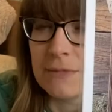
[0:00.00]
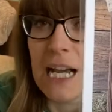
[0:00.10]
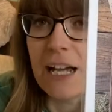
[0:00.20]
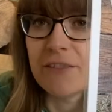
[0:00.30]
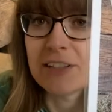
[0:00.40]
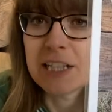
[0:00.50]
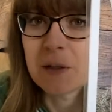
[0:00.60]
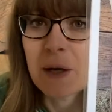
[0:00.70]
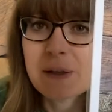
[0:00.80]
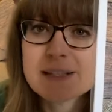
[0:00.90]
I don't really know
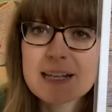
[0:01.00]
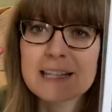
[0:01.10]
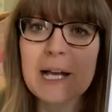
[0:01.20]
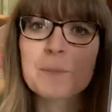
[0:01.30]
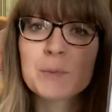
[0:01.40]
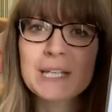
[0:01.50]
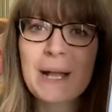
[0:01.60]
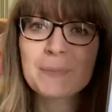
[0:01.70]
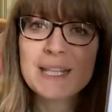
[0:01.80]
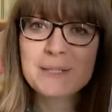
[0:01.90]
how you say that, but yeah,
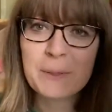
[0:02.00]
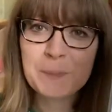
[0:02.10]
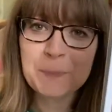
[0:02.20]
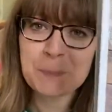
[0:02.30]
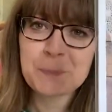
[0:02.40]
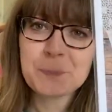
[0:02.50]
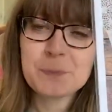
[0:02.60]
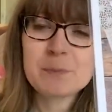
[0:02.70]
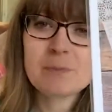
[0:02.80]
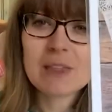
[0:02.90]
this one.
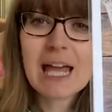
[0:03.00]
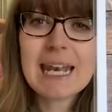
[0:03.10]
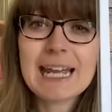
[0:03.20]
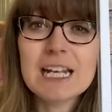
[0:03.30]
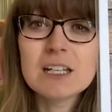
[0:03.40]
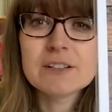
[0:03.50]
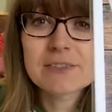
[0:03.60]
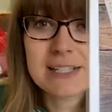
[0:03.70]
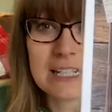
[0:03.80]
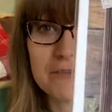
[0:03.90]
And I love
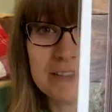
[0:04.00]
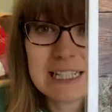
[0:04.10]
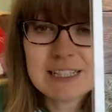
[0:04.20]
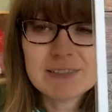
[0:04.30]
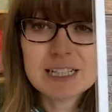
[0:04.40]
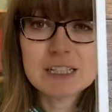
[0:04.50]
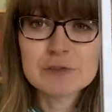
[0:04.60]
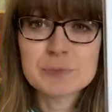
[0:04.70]
this. I really, really love